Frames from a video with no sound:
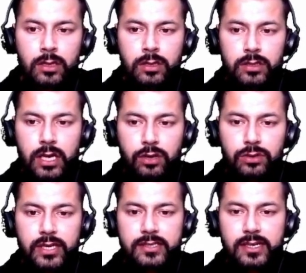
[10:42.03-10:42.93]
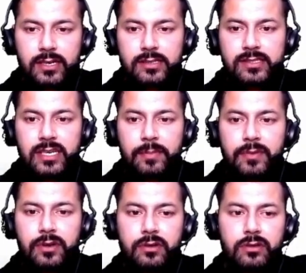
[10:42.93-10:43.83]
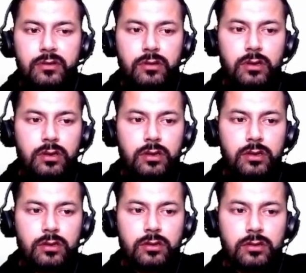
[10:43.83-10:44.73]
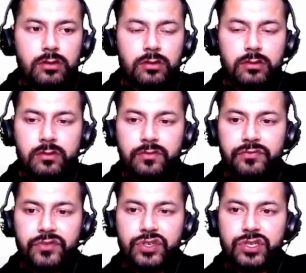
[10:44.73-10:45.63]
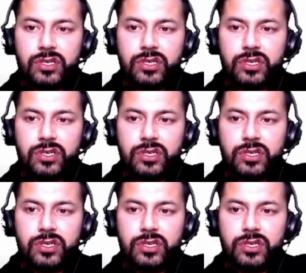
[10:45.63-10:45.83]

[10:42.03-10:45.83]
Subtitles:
Now there is a concept uh, which